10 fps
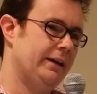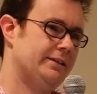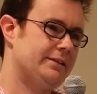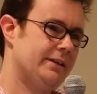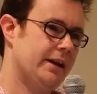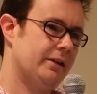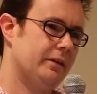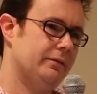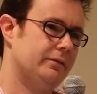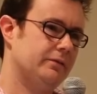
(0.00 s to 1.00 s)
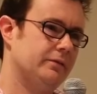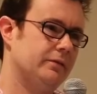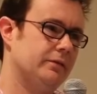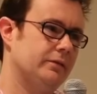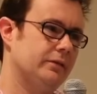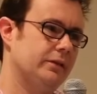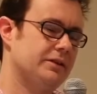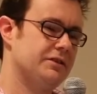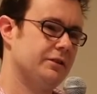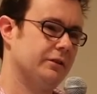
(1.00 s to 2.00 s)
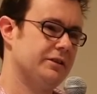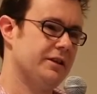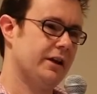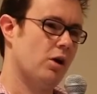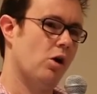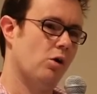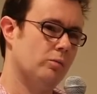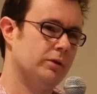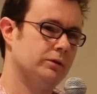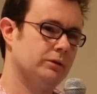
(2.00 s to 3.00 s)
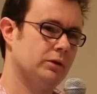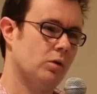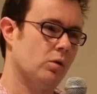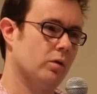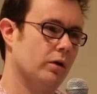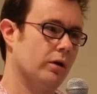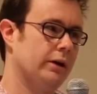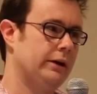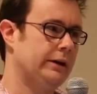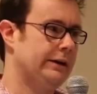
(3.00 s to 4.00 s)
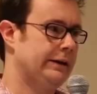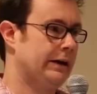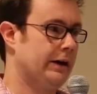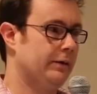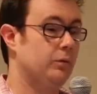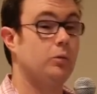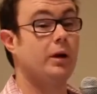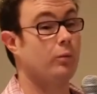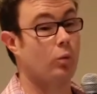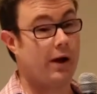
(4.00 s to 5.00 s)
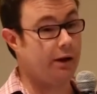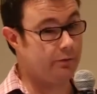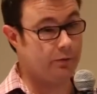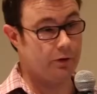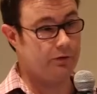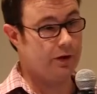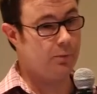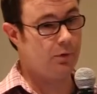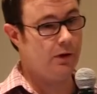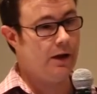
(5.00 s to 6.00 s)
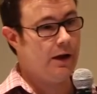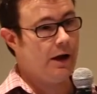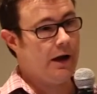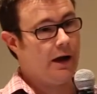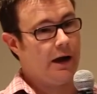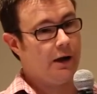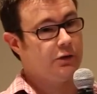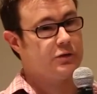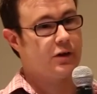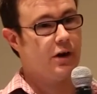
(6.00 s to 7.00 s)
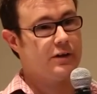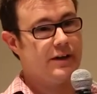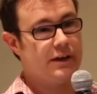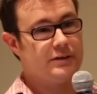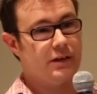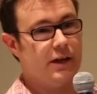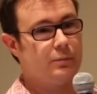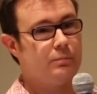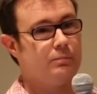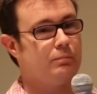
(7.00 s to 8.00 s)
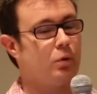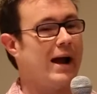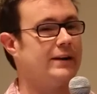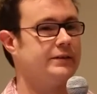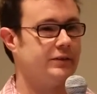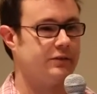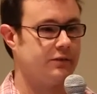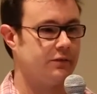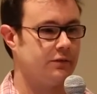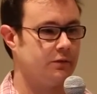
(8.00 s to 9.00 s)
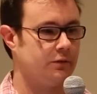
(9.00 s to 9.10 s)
instead of necessarily saying home, or when I'm writing, for example, I'll use a context like practice